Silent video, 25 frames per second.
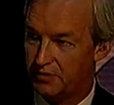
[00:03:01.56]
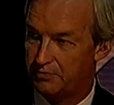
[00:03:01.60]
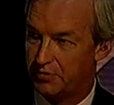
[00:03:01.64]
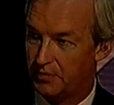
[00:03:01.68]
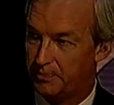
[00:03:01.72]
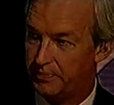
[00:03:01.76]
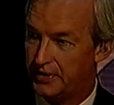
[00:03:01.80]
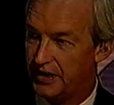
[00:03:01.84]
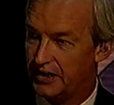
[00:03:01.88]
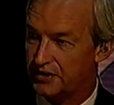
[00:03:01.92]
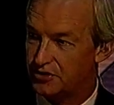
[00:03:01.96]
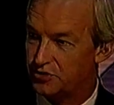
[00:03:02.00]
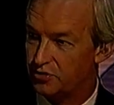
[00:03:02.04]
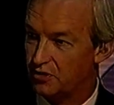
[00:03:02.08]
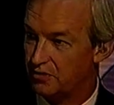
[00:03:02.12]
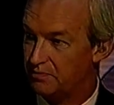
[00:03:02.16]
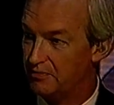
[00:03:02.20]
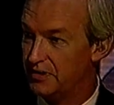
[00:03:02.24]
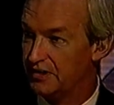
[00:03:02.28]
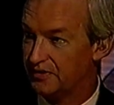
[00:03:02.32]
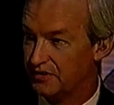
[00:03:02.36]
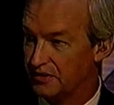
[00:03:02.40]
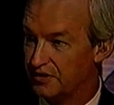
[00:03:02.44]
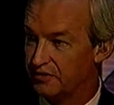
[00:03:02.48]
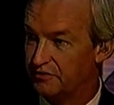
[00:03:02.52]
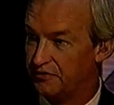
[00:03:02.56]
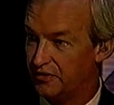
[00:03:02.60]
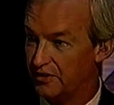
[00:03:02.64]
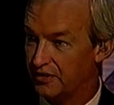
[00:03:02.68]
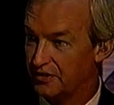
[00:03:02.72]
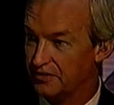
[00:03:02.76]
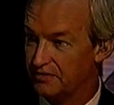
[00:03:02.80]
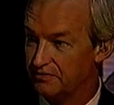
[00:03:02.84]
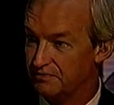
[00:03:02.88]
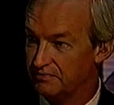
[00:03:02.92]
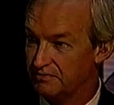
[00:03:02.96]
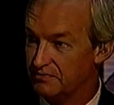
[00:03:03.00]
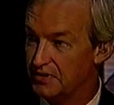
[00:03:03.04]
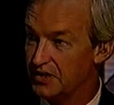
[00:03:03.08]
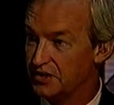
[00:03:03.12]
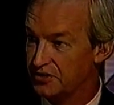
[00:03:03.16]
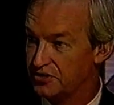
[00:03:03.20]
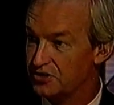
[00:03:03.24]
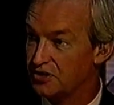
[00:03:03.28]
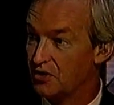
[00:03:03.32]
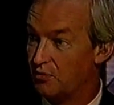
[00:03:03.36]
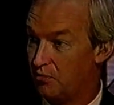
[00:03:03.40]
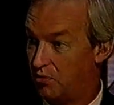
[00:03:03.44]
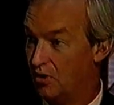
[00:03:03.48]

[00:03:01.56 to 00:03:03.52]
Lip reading: prepared to admit that the foreign minister